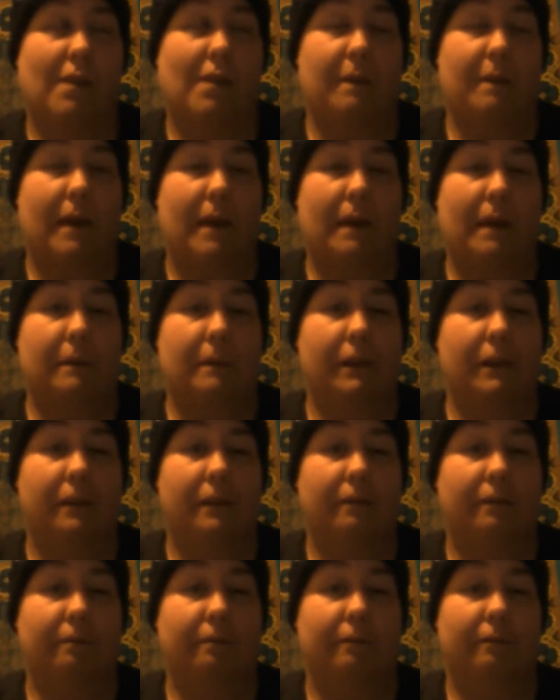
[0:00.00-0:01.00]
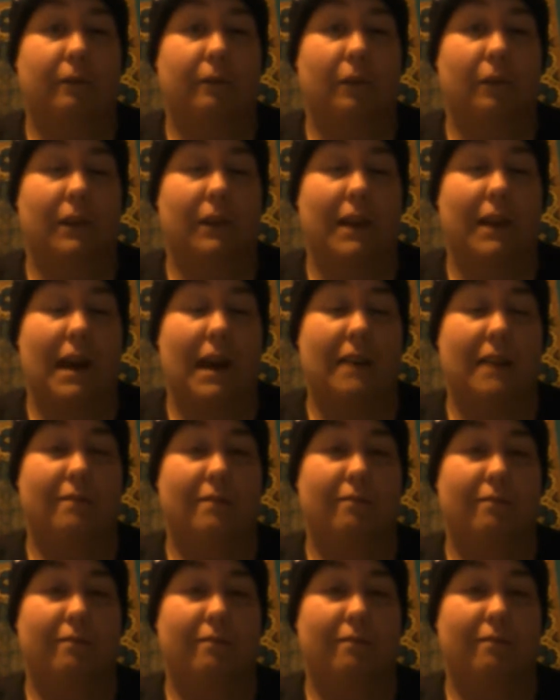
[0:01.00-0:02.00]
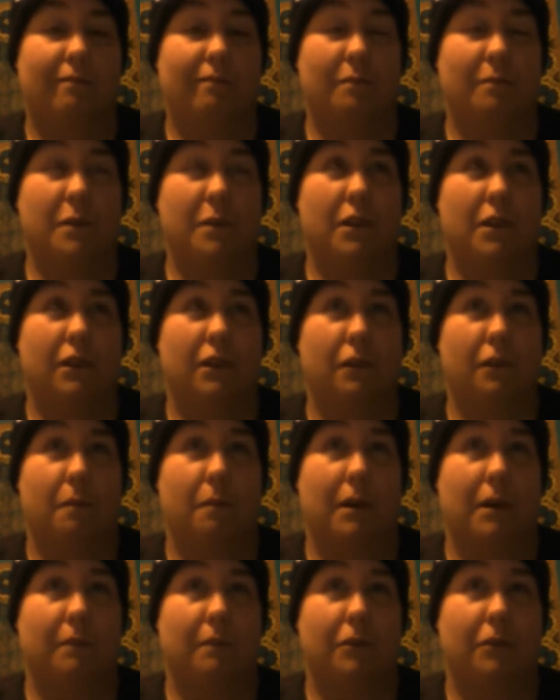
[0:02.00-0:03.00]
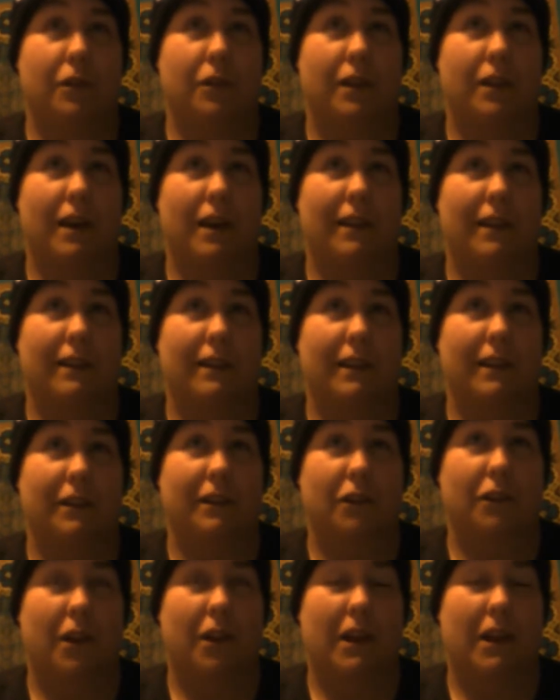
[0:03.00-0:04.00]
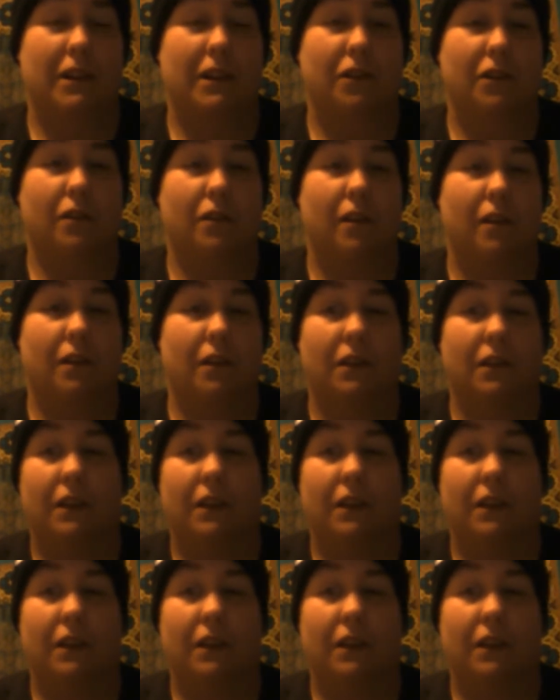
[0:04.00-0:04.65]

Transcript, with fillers: I'm happy that, but a little bummed that things are kind of stalled.